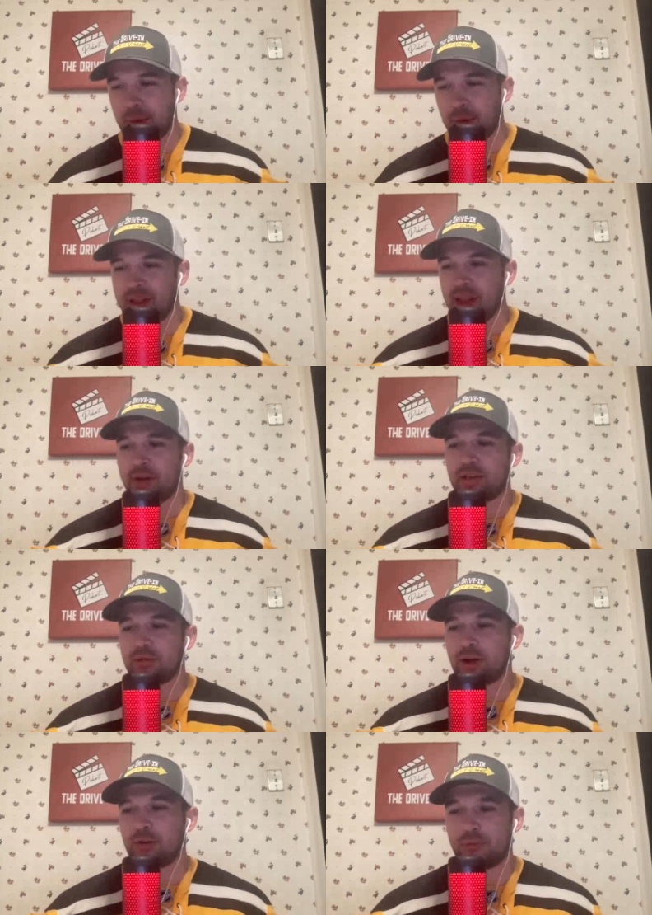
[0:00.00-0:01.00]
But when they went to
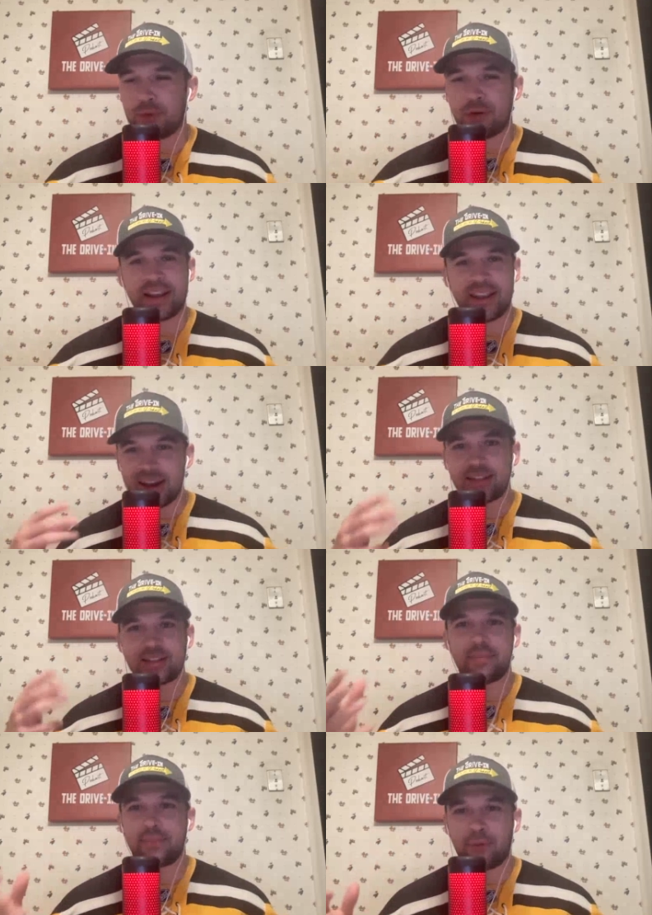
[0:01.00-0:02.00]
Vault 4, I get it.
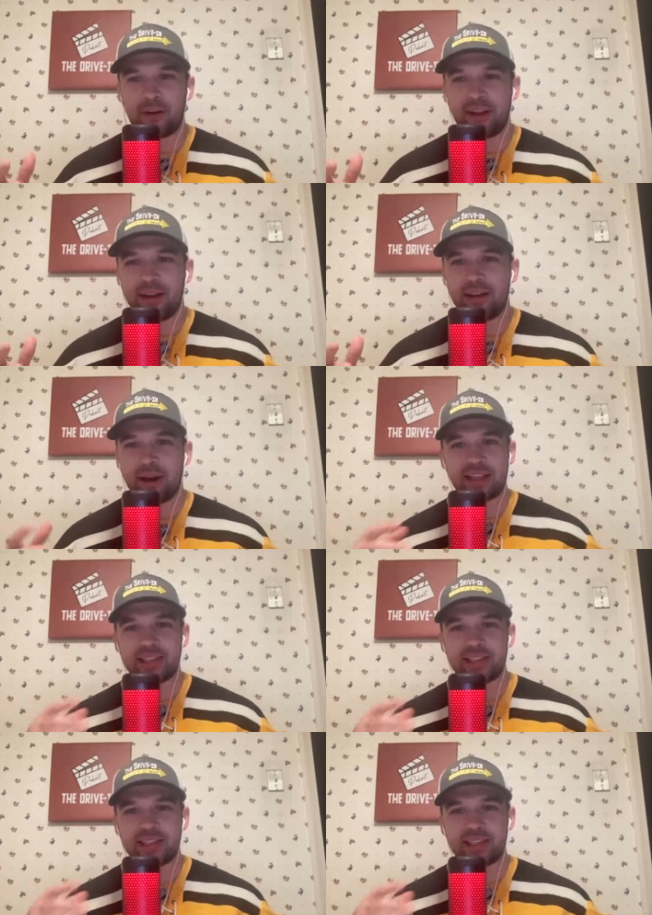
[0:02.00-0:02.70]
It's important, right?